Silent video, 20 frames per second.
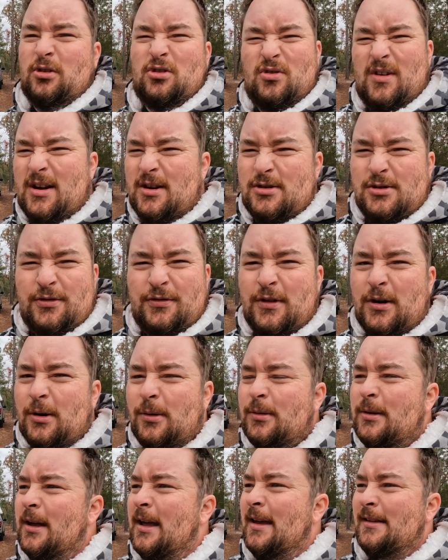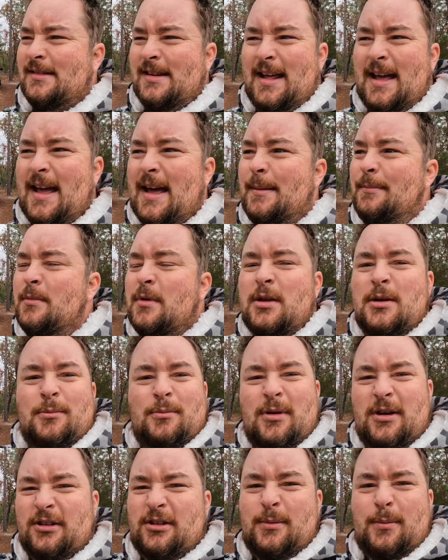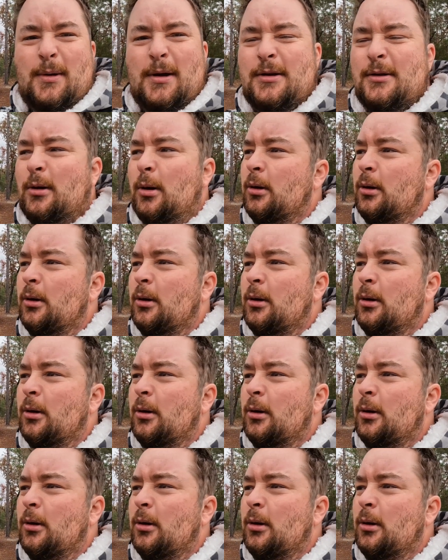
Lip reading: It's right on your phone, has an app, press the button,